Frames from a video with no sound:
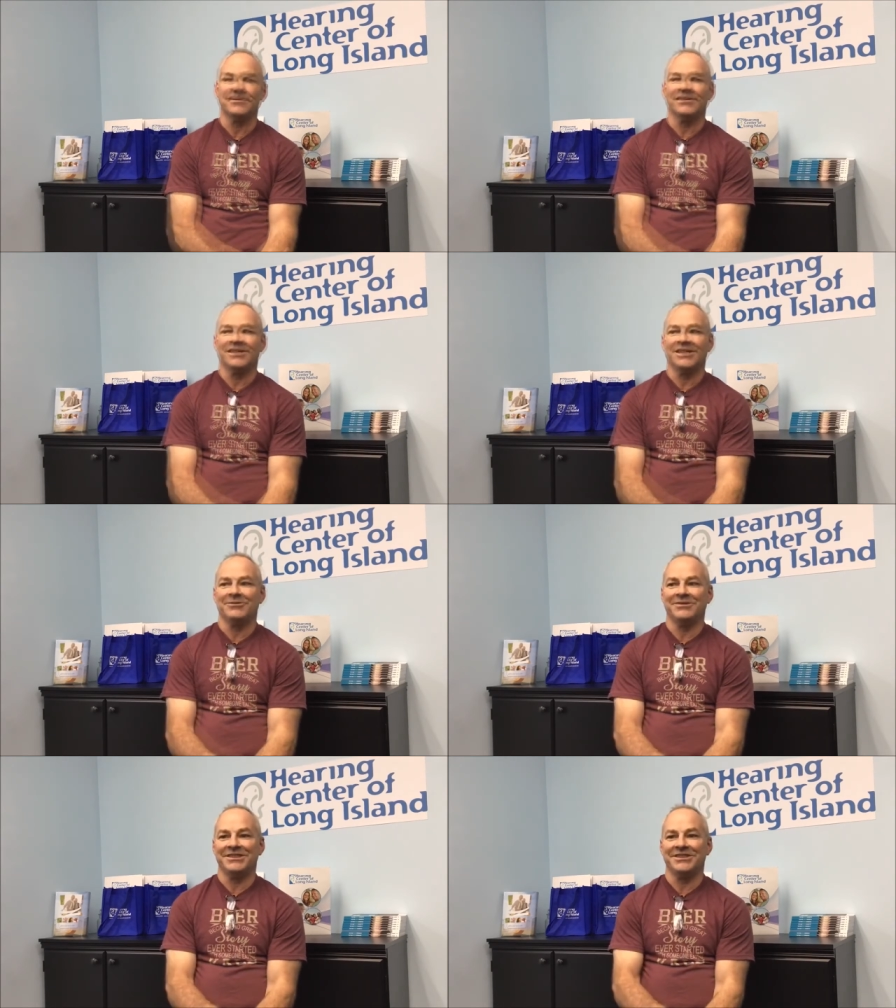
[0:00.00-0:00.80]
I
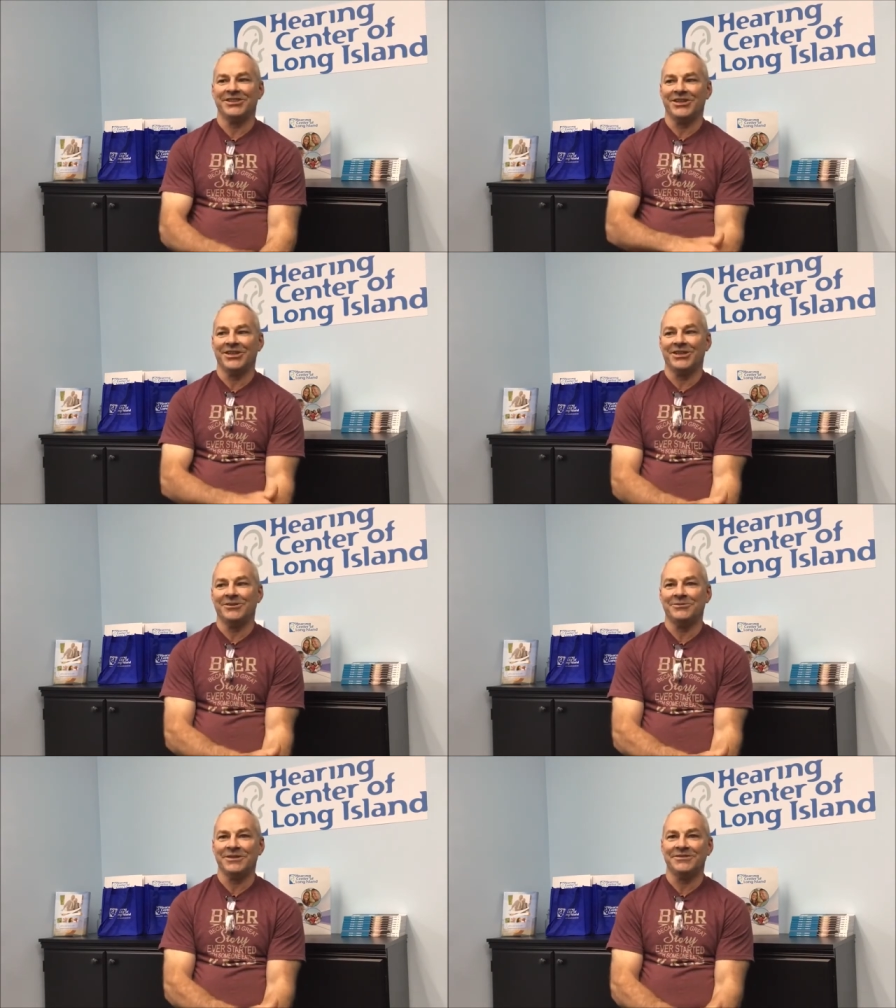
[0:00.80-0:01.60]
went to uh,
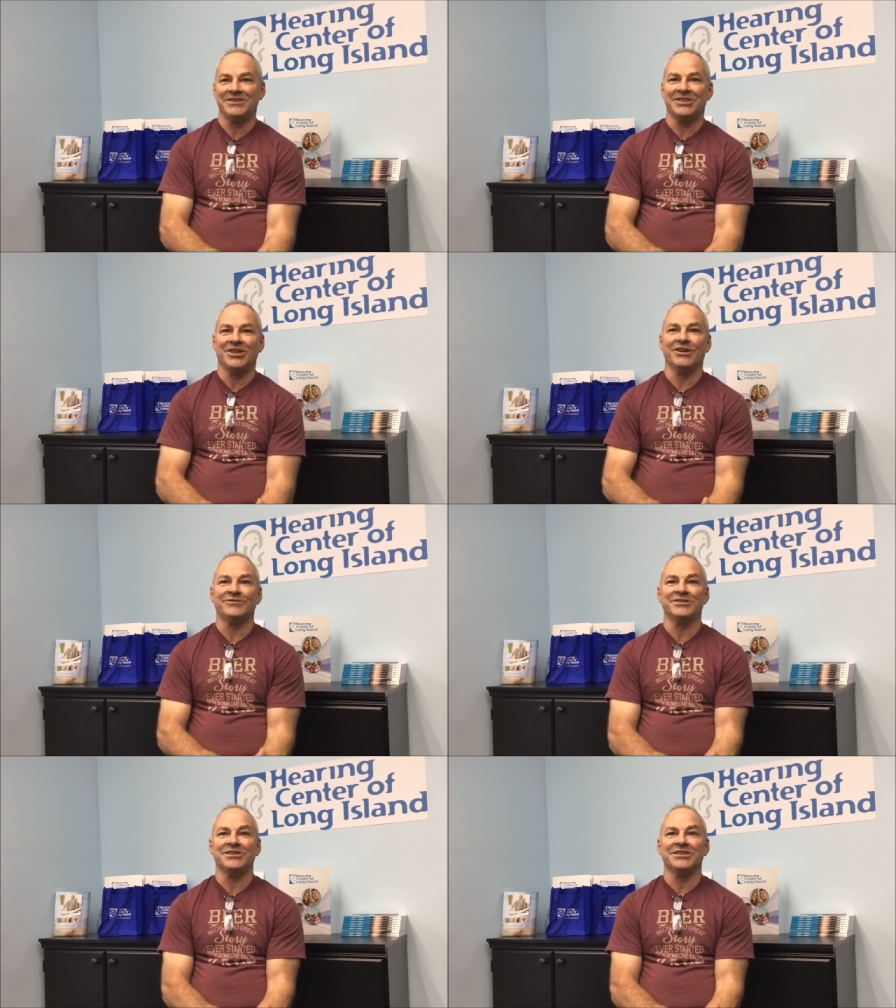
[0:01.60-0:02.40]
one of his
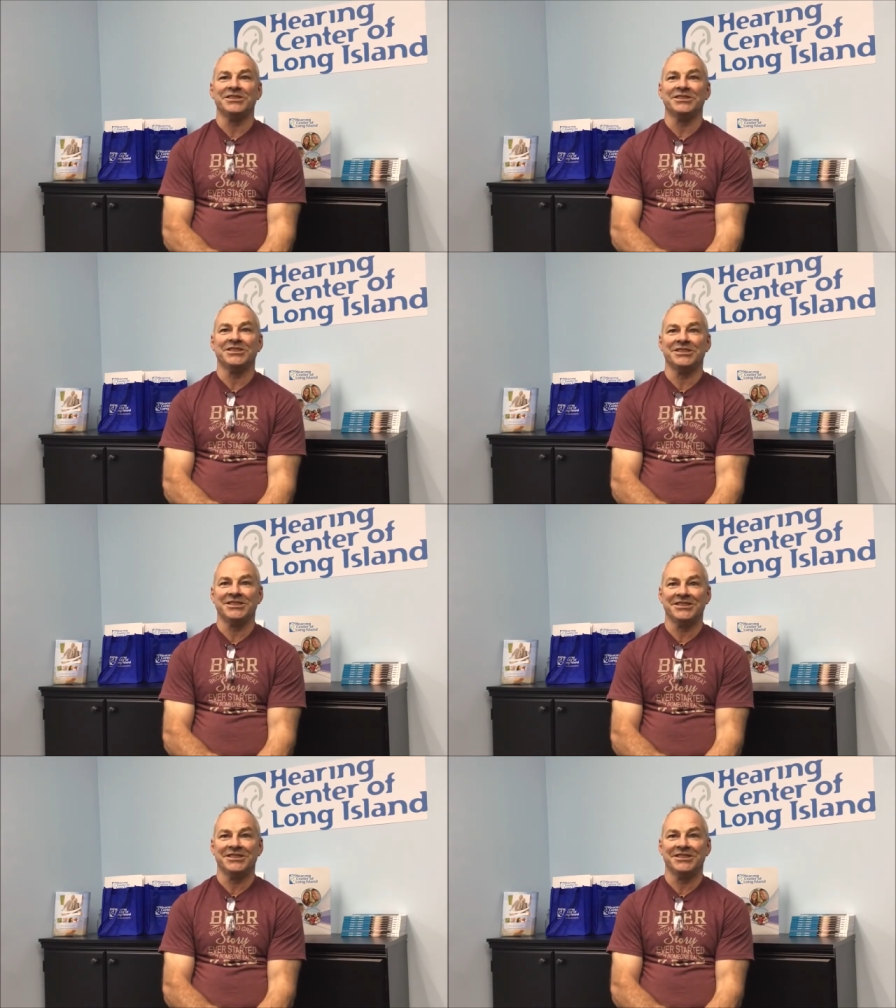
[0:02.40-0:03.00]
conferences